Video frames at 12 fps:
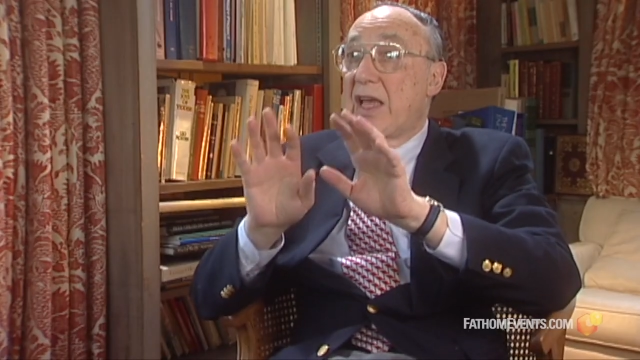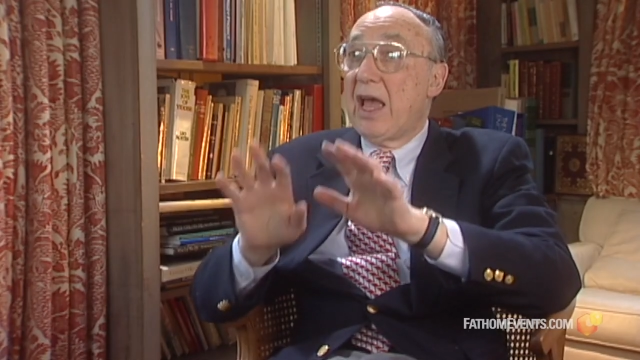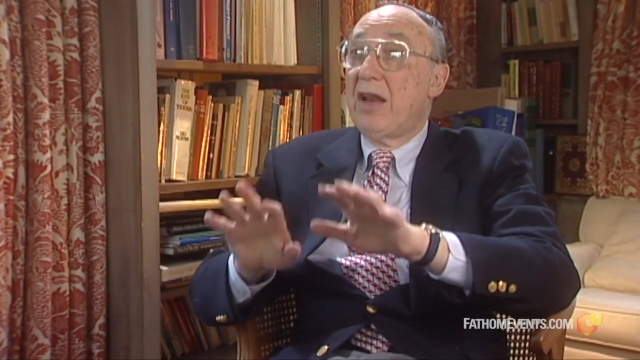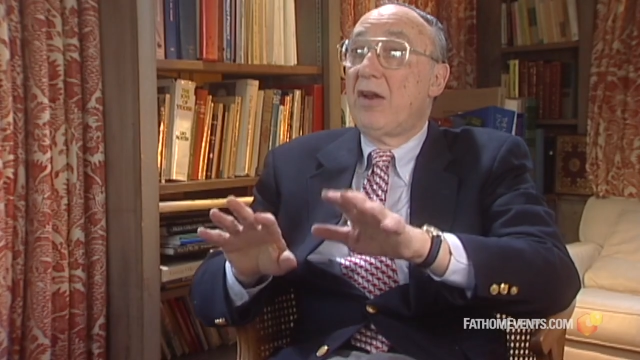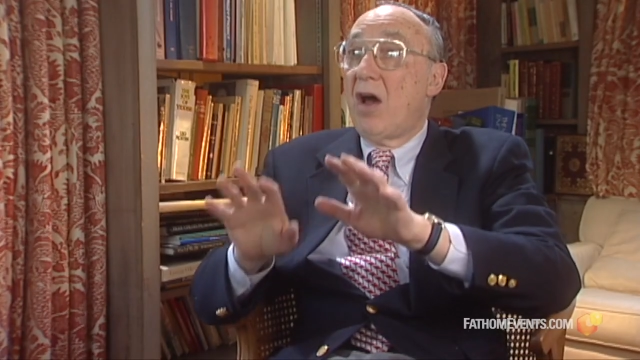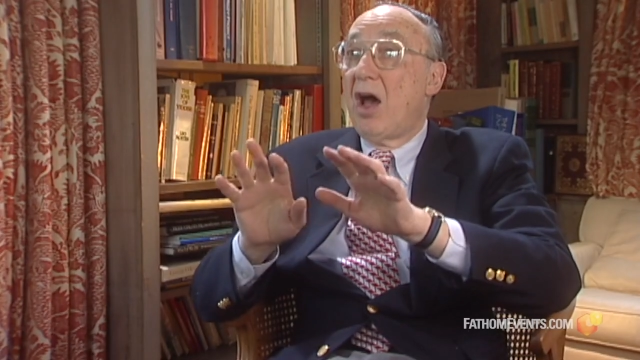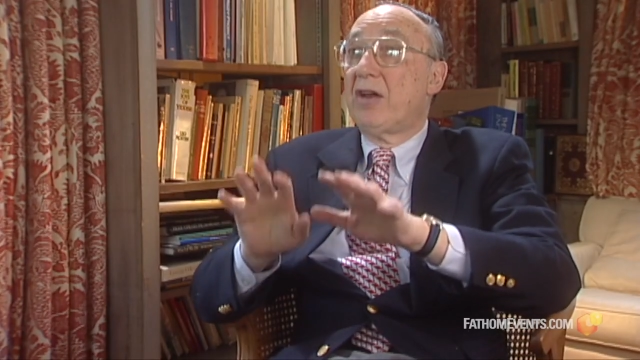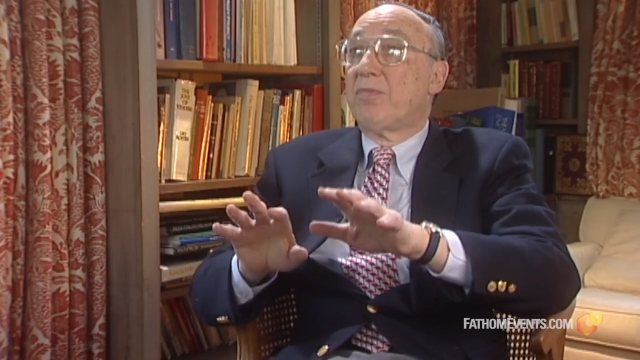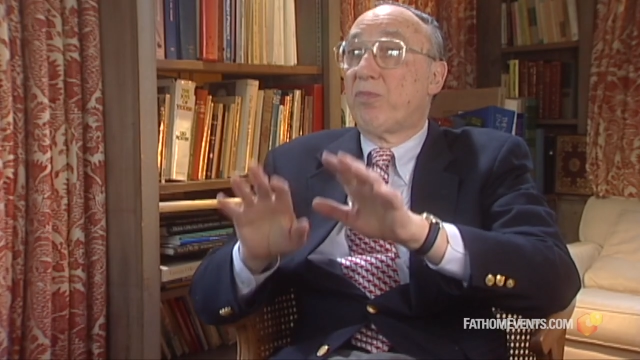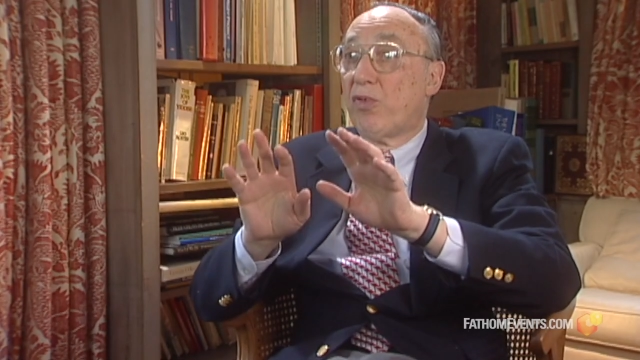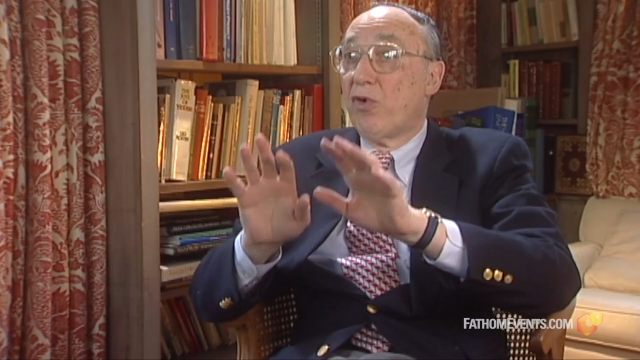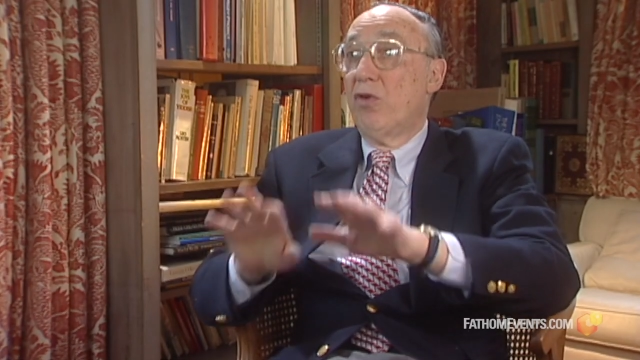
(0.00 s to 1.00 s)
cannot
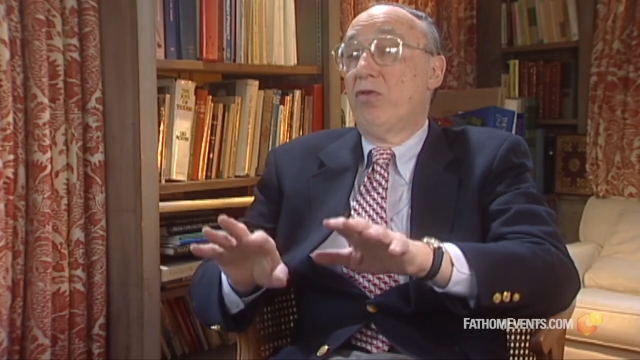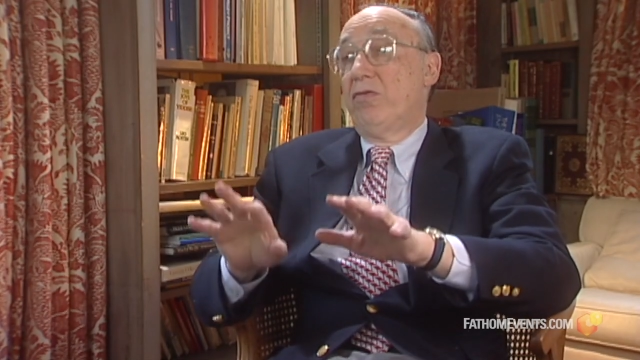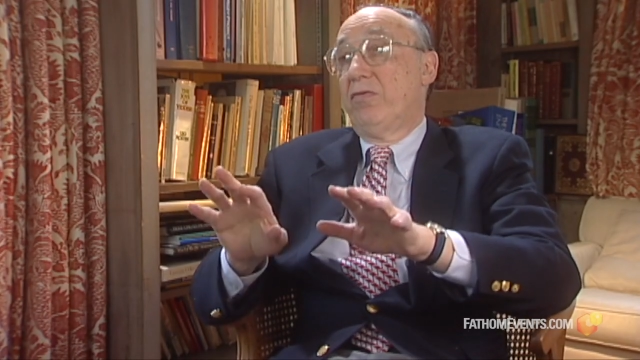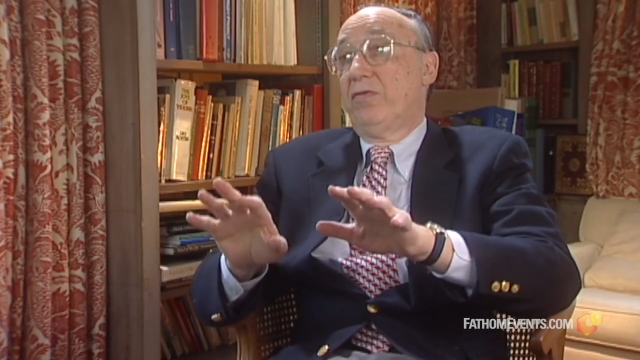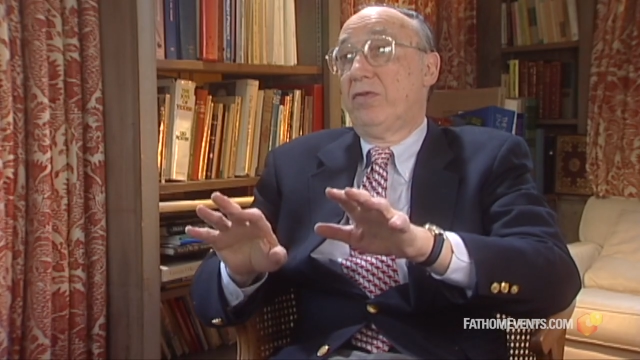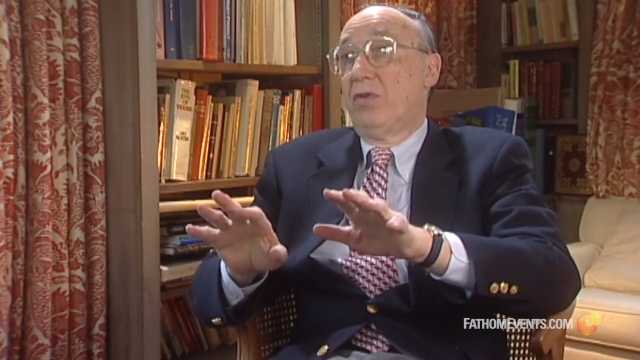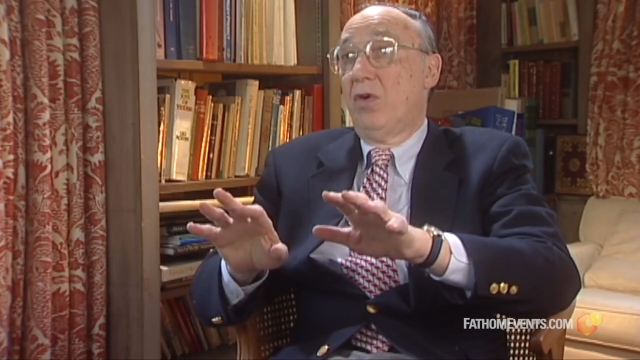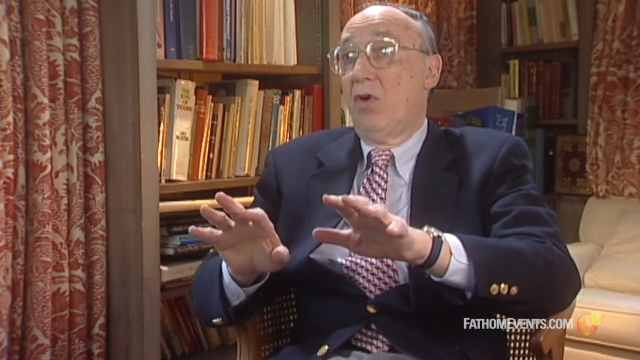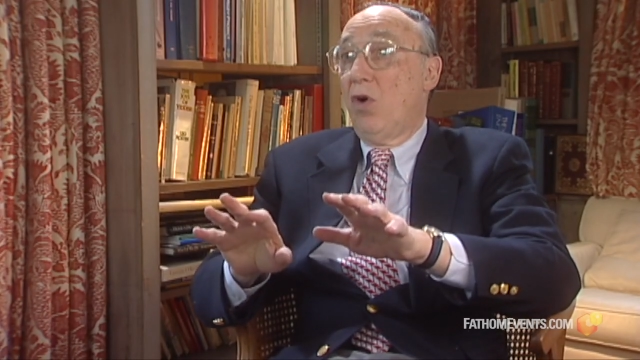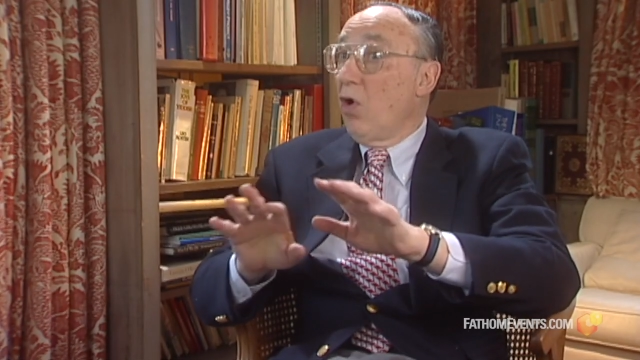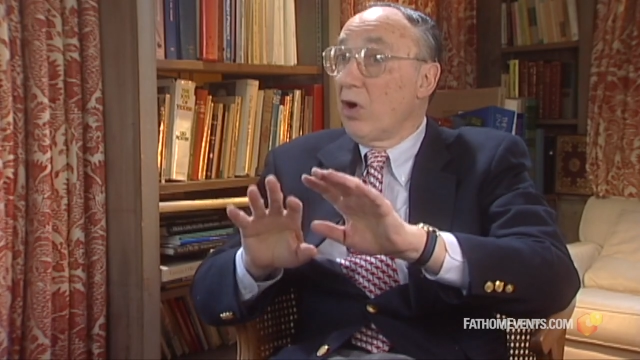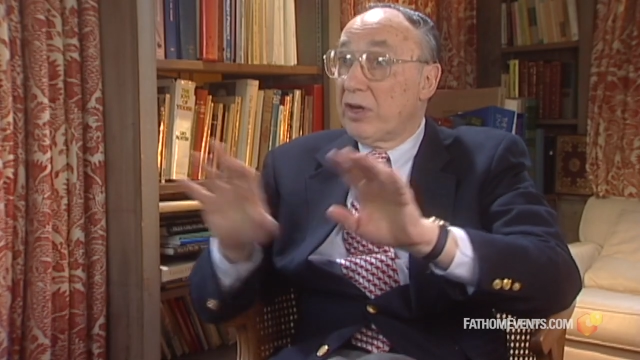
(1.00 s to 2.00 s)
prove
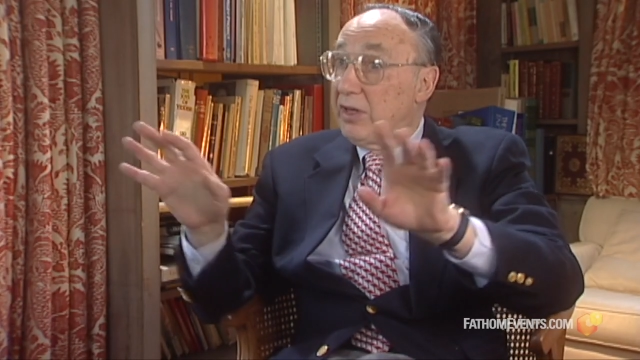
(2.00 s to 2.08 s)
or